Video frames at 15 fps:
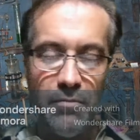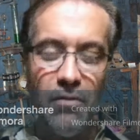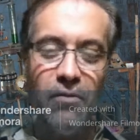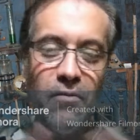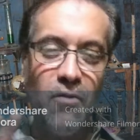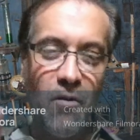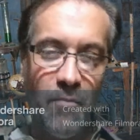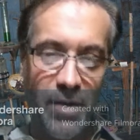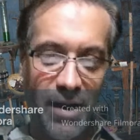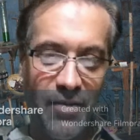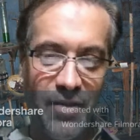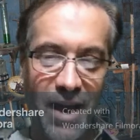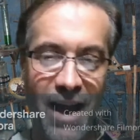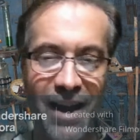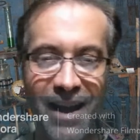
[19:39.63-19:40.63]
quote me on
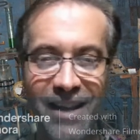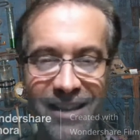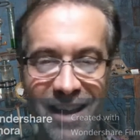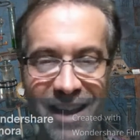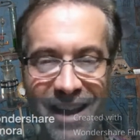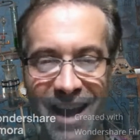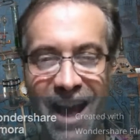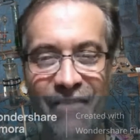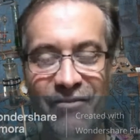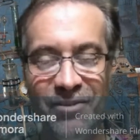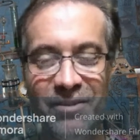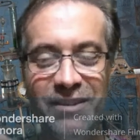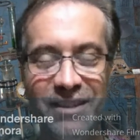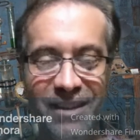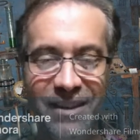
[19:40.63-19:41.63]
that, because I haven't
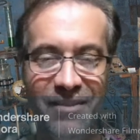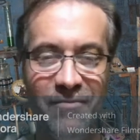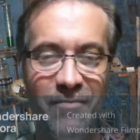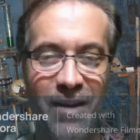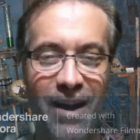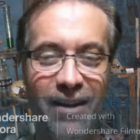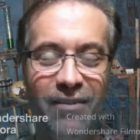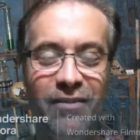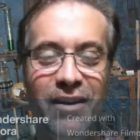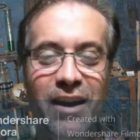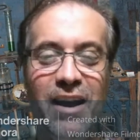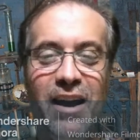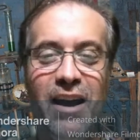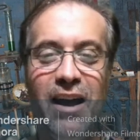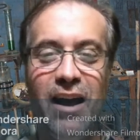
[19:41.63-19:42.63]
looked at it in a while.
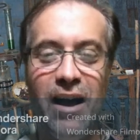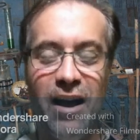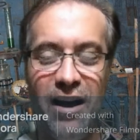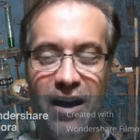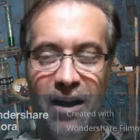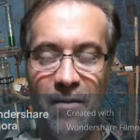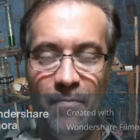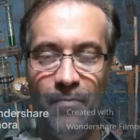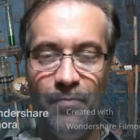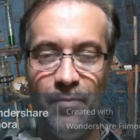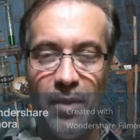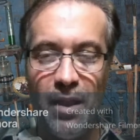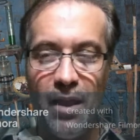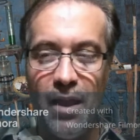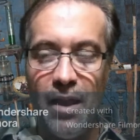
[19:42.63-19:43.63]
And
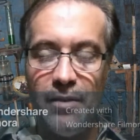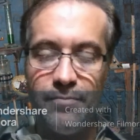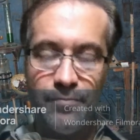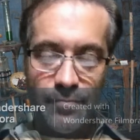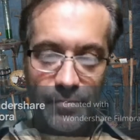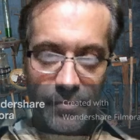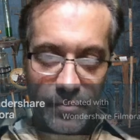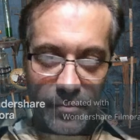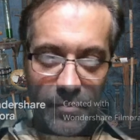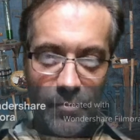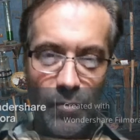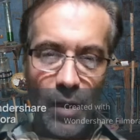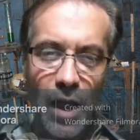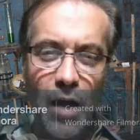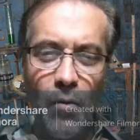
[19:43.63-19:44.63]

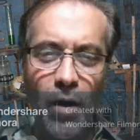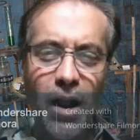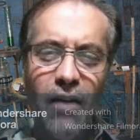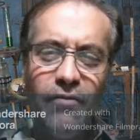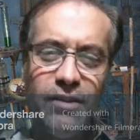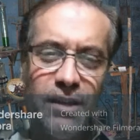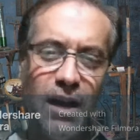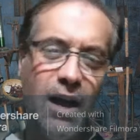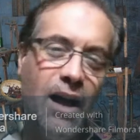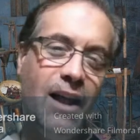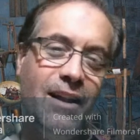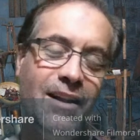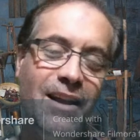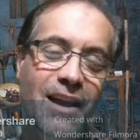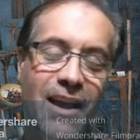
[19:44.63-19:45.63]
what I've
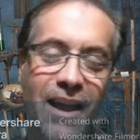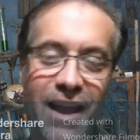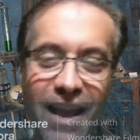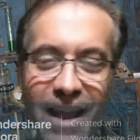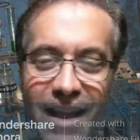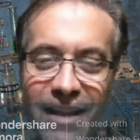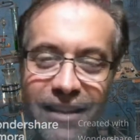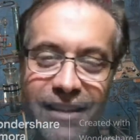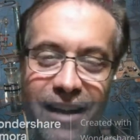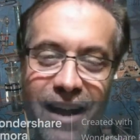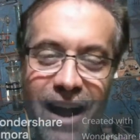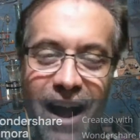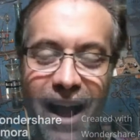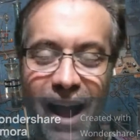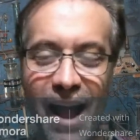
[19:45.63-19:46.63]
done is
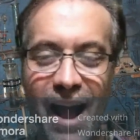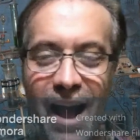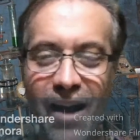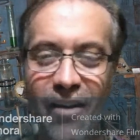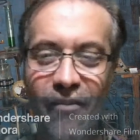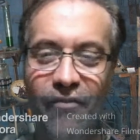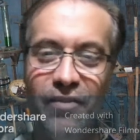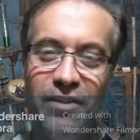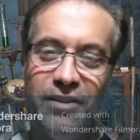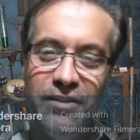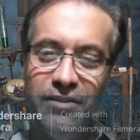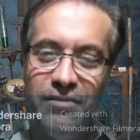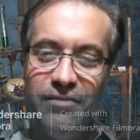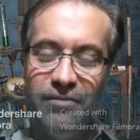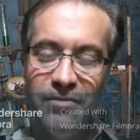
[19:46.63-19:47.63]
I have
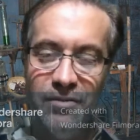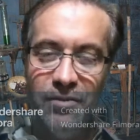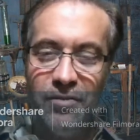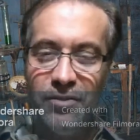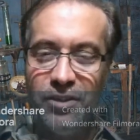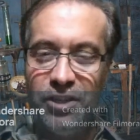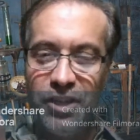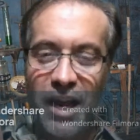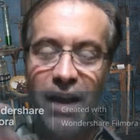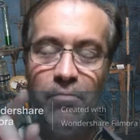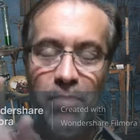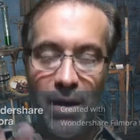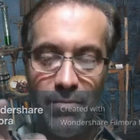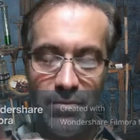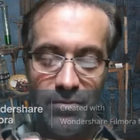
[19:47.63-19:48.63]
little check
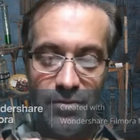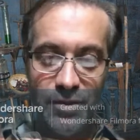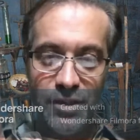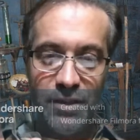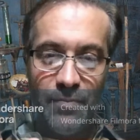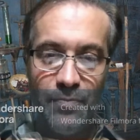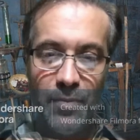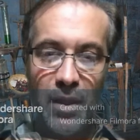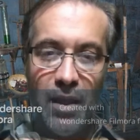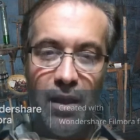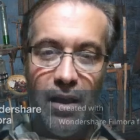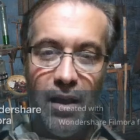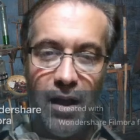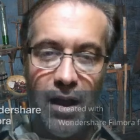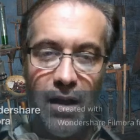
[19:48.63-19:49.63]
bubbles,
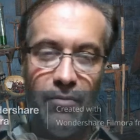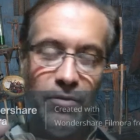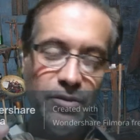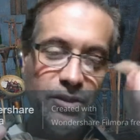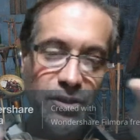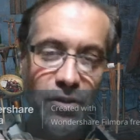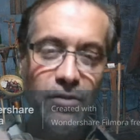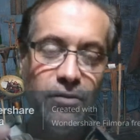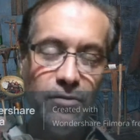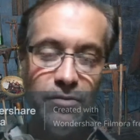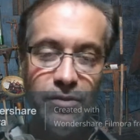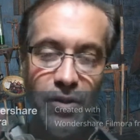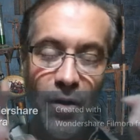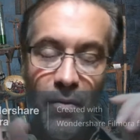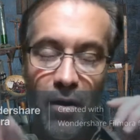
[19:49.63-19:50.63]

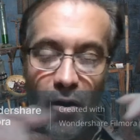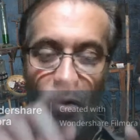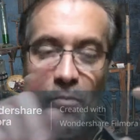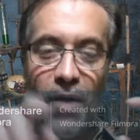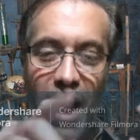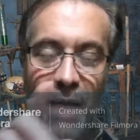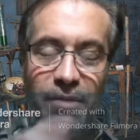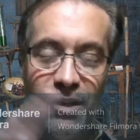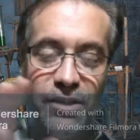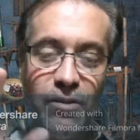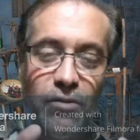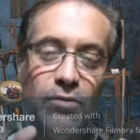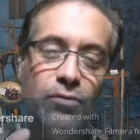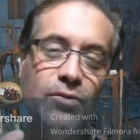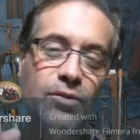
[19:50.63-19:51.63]
little empty
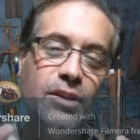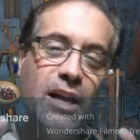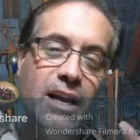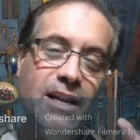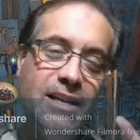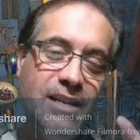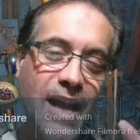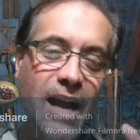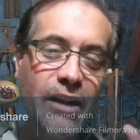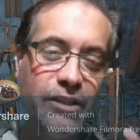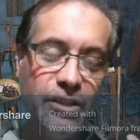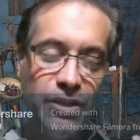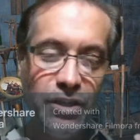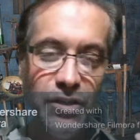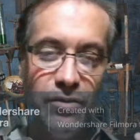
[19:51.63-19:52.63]
circles
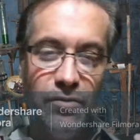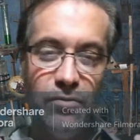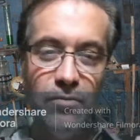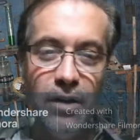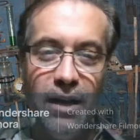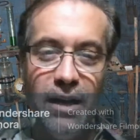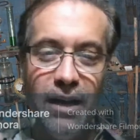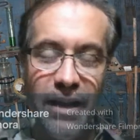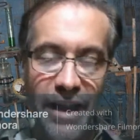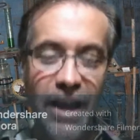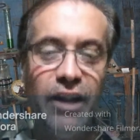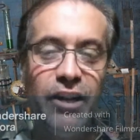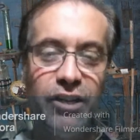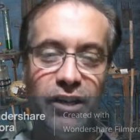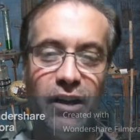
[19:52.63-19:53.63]
next to
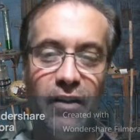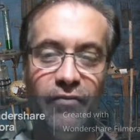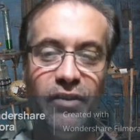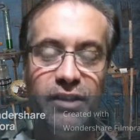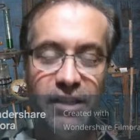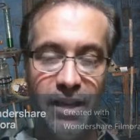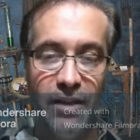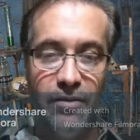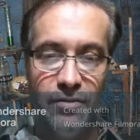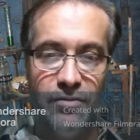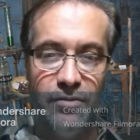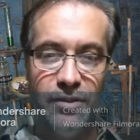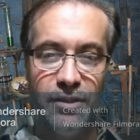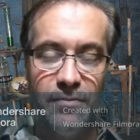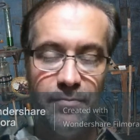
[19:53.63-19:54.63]
each of the
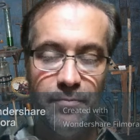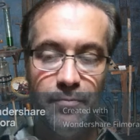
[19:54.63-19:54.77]
skills